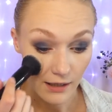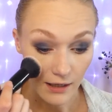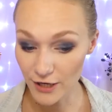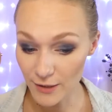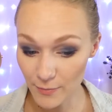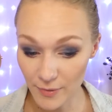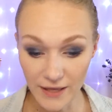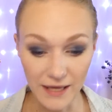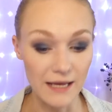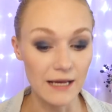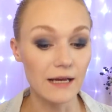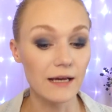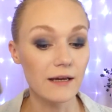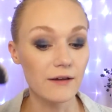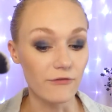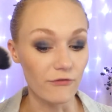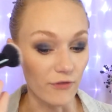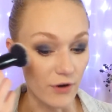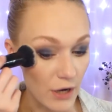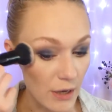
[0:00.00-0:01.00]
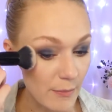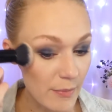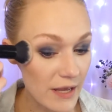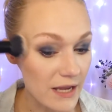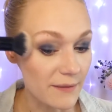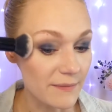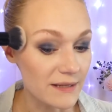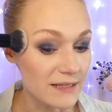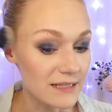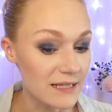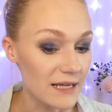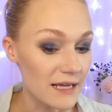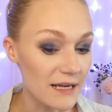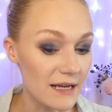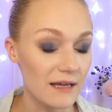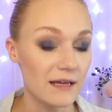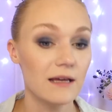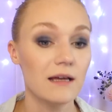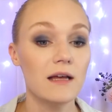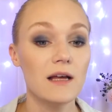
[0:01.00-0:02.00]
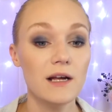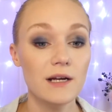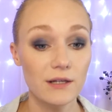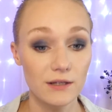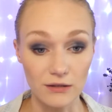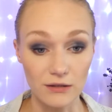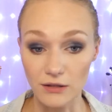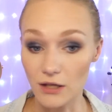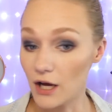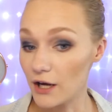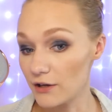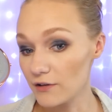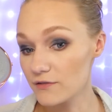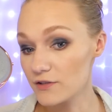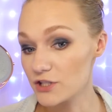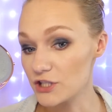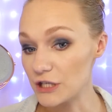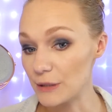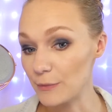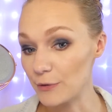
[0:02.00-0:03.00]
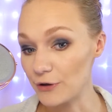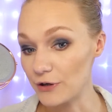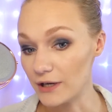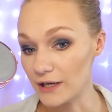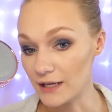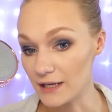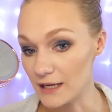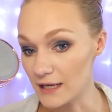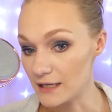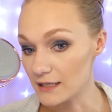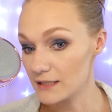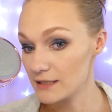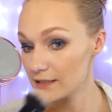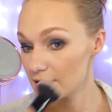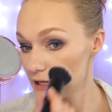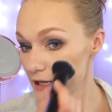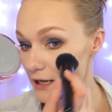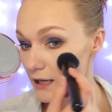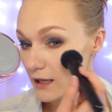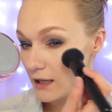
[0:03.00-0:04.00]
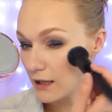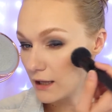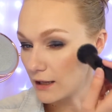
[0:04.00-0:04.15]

Very pink, very pigmented, a lot of shimmer in it.